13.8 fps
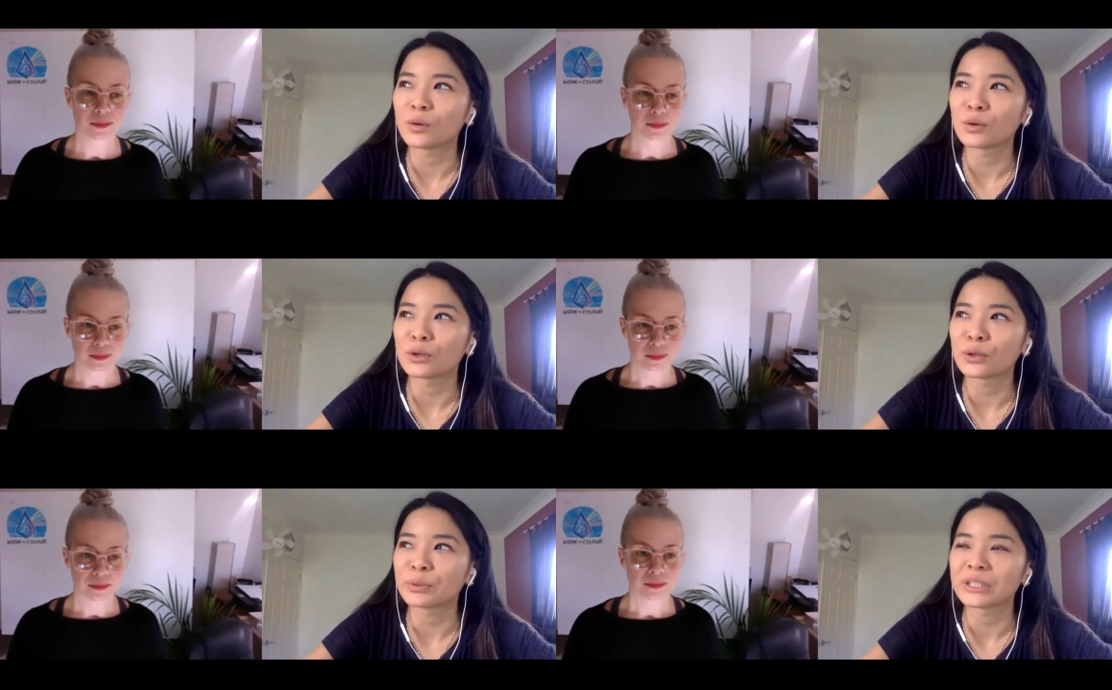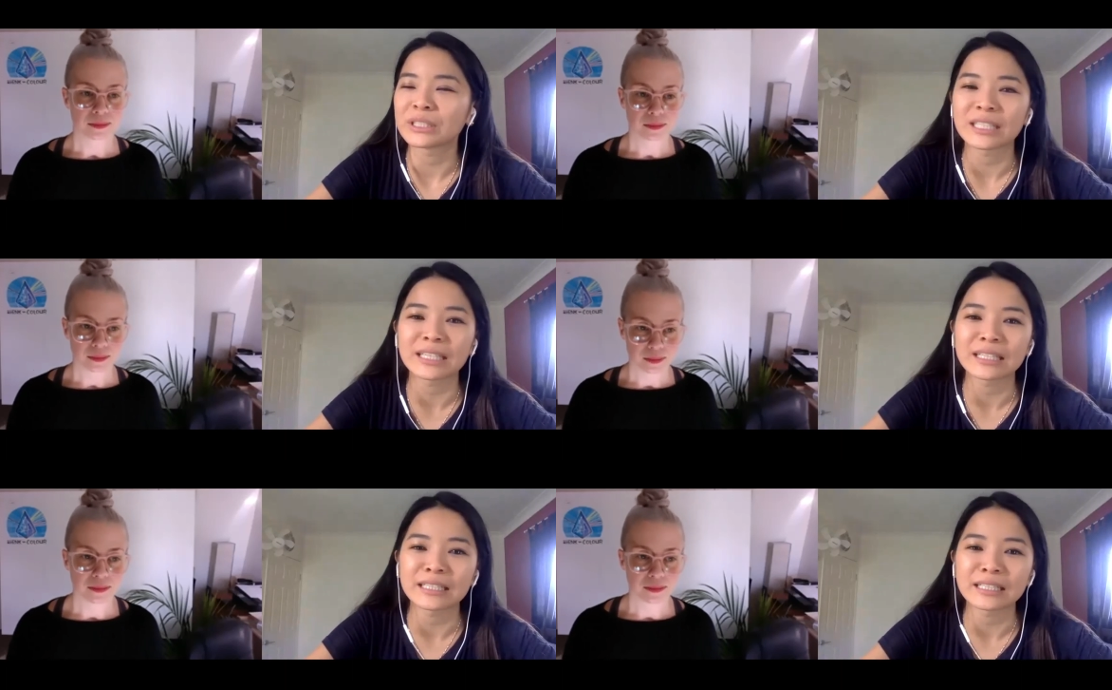Speaker 1: or
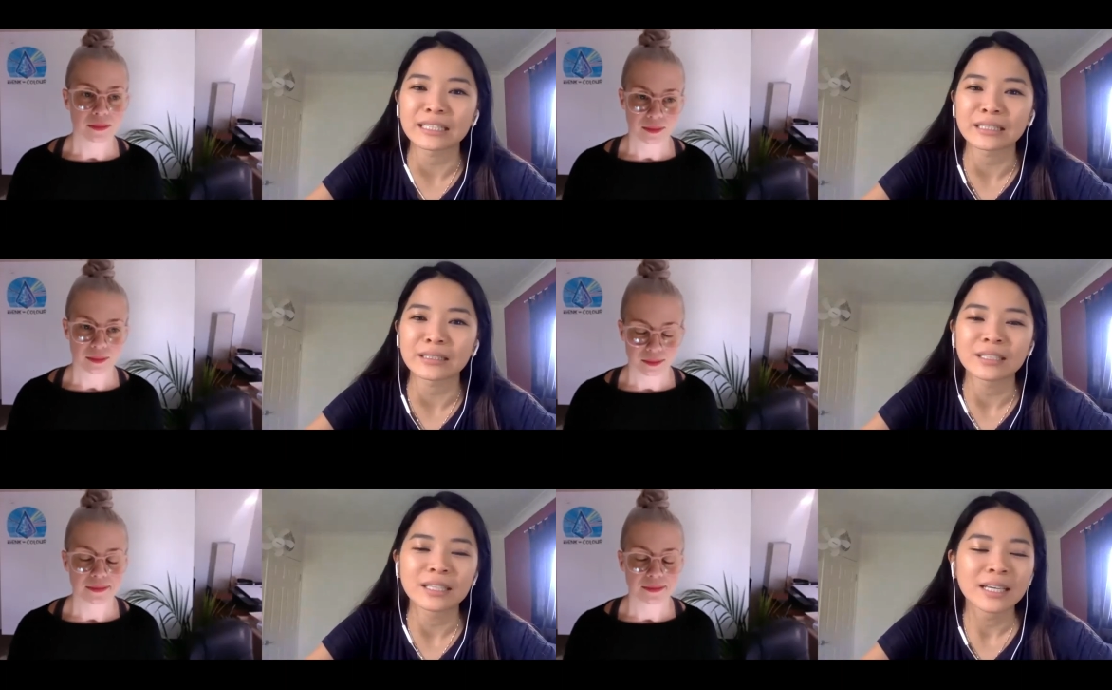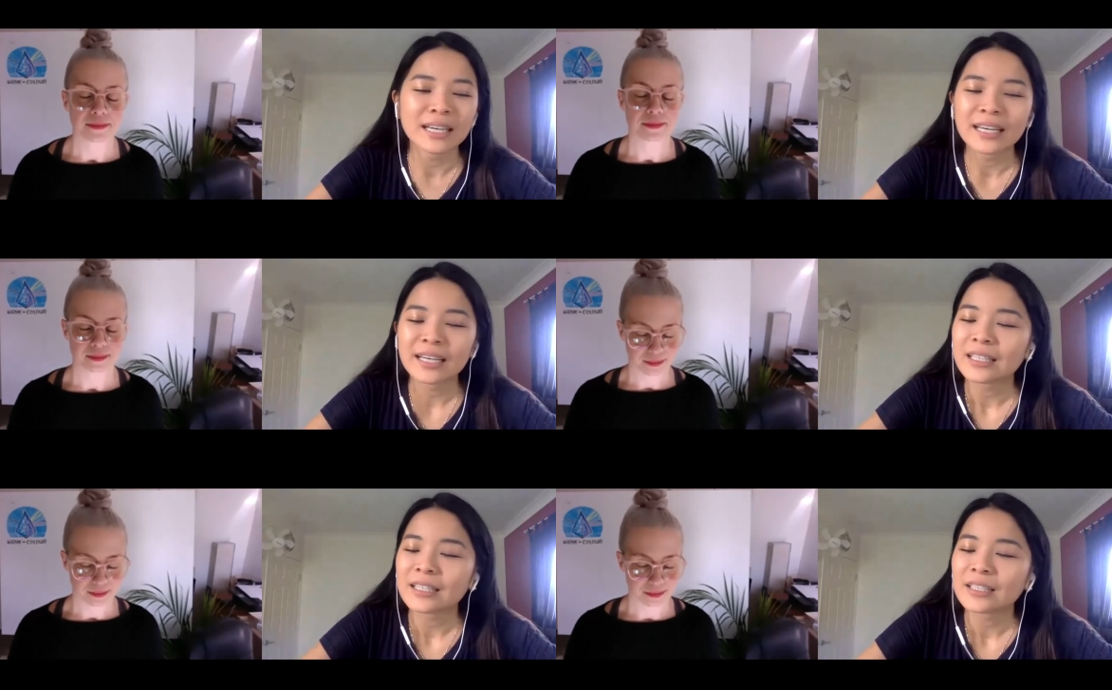pretending.
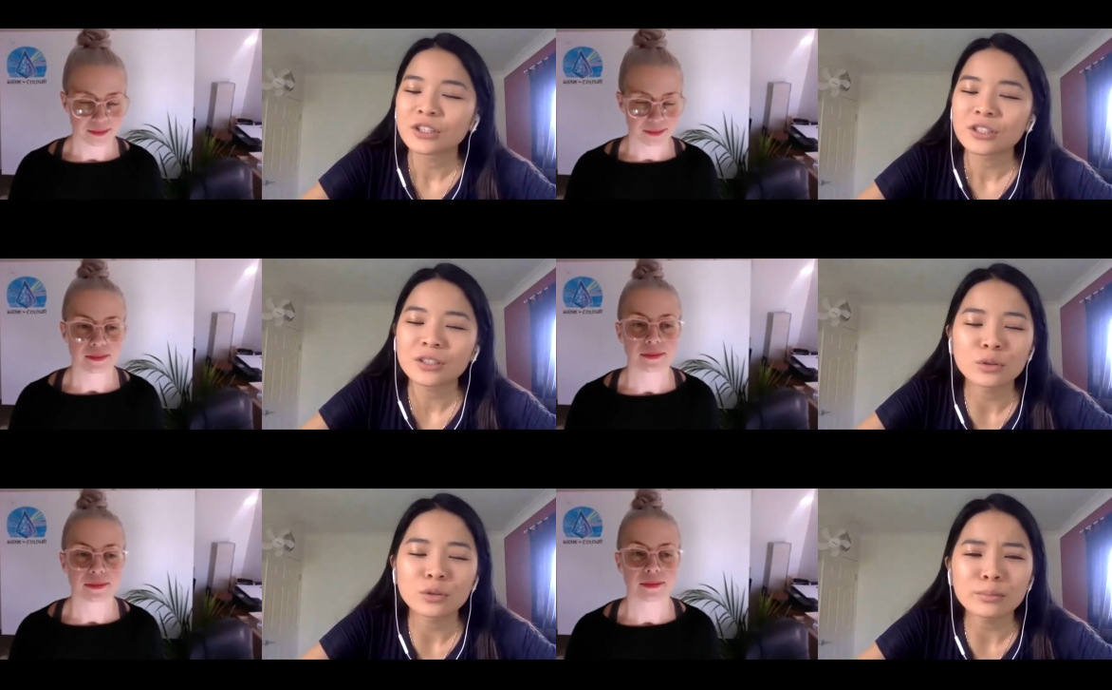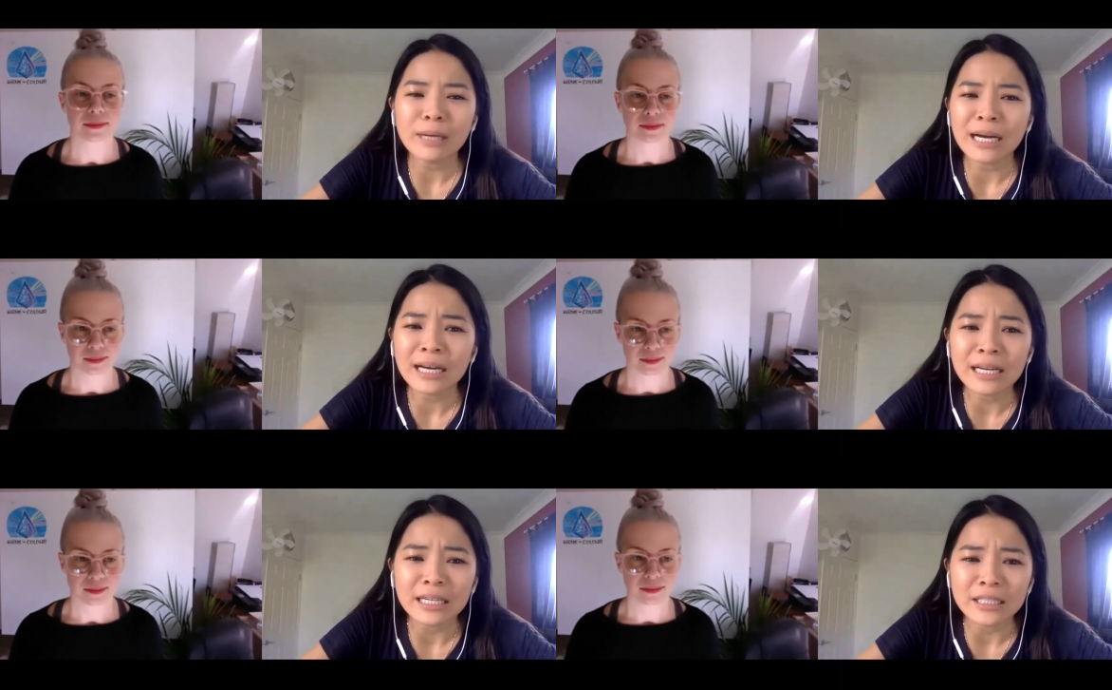Just too
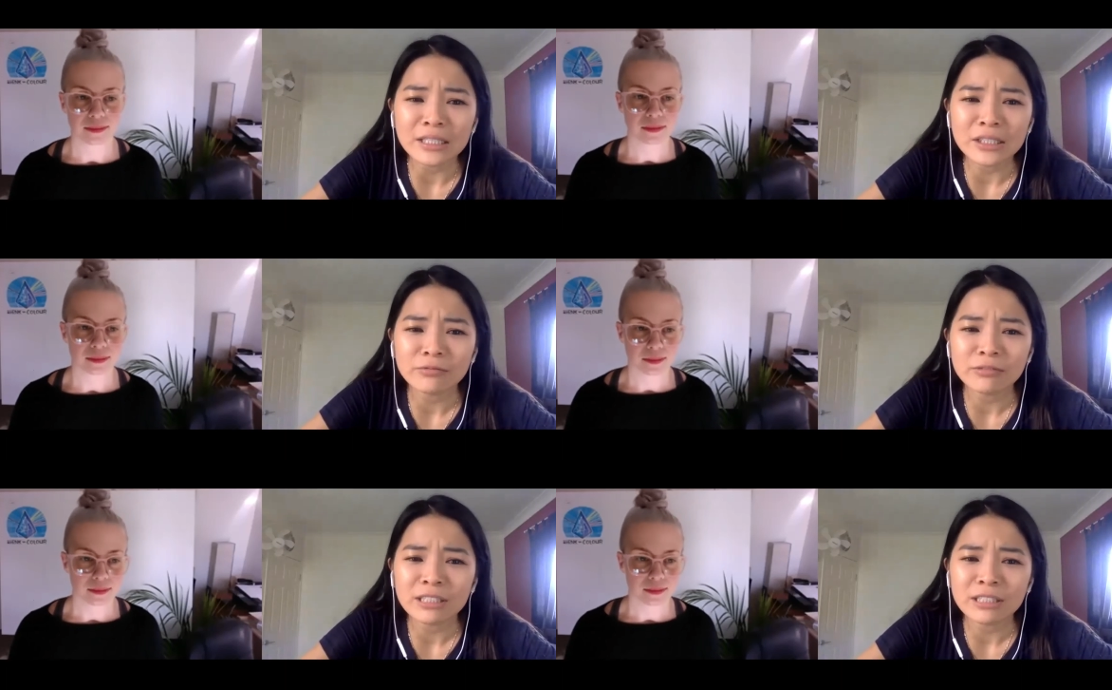much.